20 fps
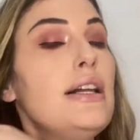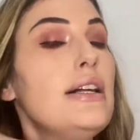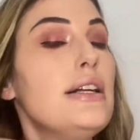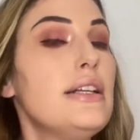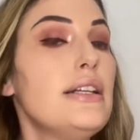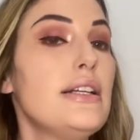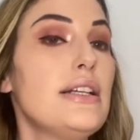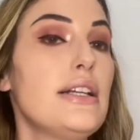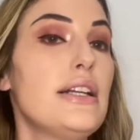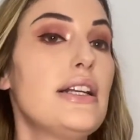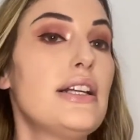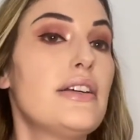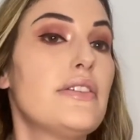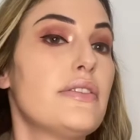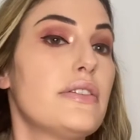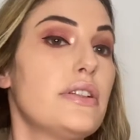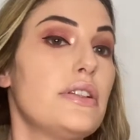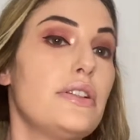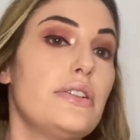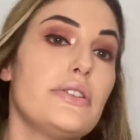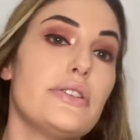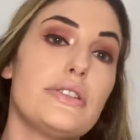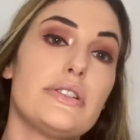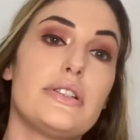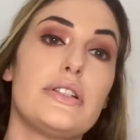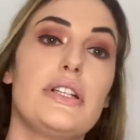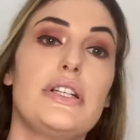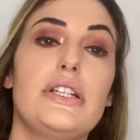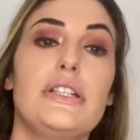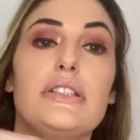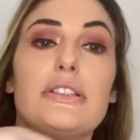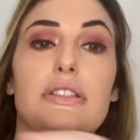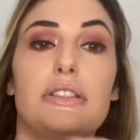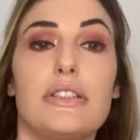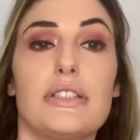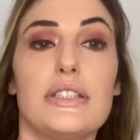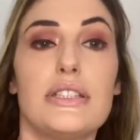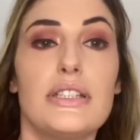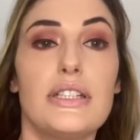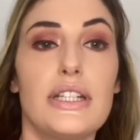11 years later,
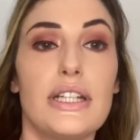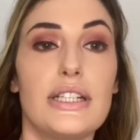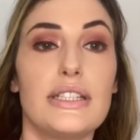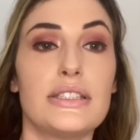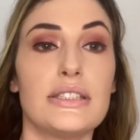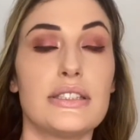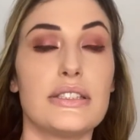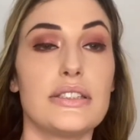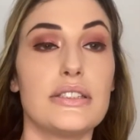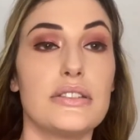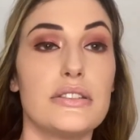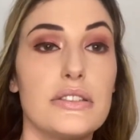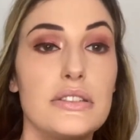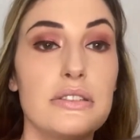and still,